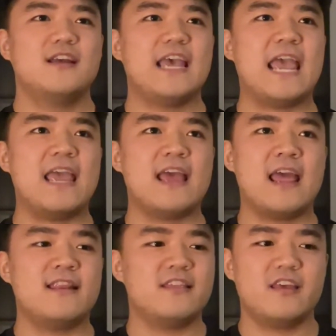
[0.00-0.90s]

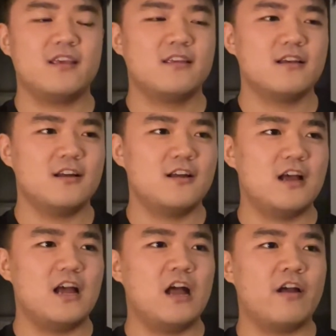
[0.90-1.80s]
anything.
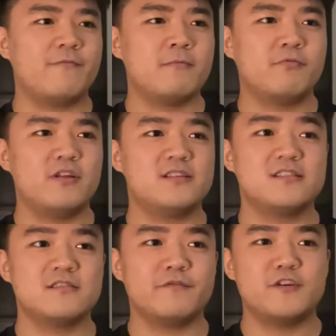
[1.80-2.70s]
I've been pretty
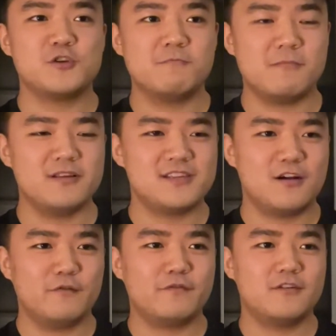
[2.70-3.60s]
sufficient by
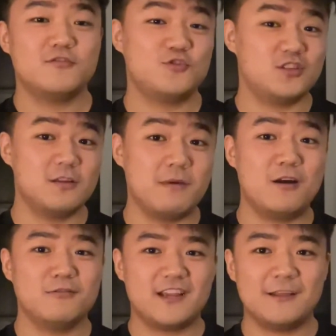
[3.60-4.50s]
myself, just
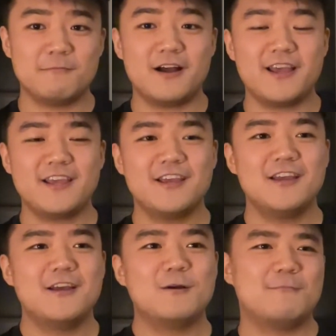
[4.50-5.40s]
about getting by.
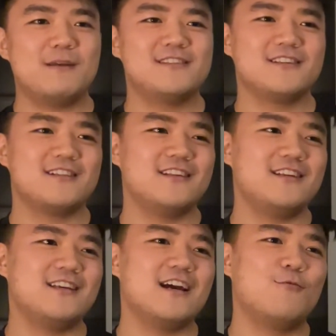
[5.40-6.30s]

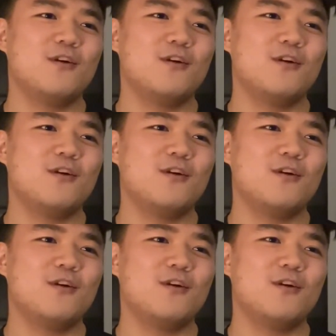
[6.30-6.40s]
Basically, what